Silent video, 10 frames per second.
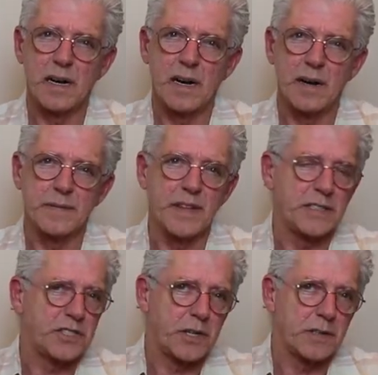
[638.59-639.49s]
of the
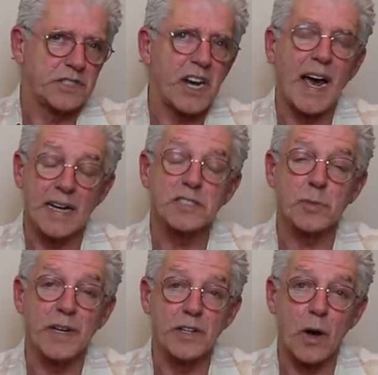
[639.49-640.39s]
church as
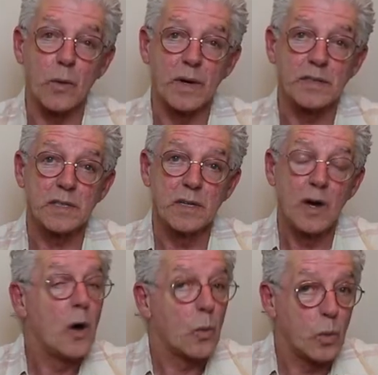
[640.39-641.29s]
we know it
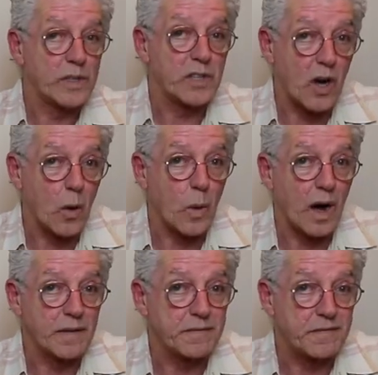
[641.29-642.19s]
would go
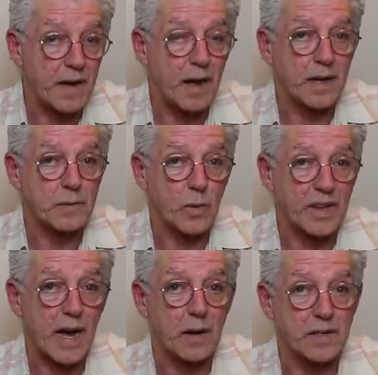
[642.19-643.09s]
on fine
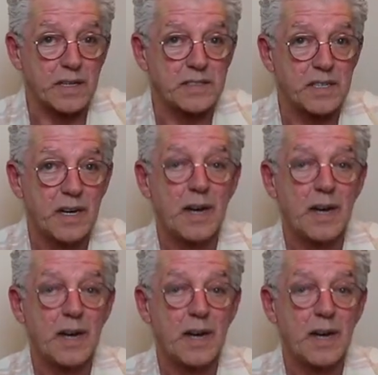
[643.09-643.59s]
without it.